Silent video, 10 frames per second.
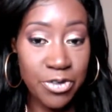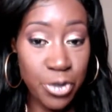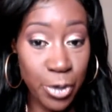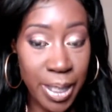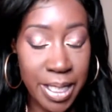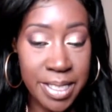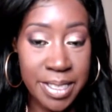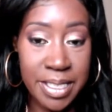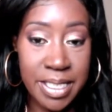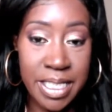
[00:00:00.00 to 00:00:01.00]

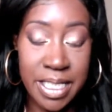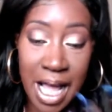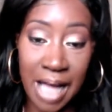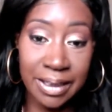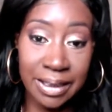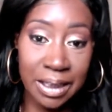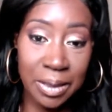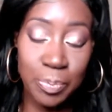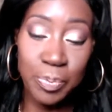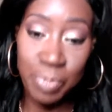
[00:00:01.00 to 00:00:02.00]
toxic
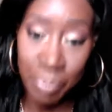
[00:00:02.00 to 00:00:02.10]
friends,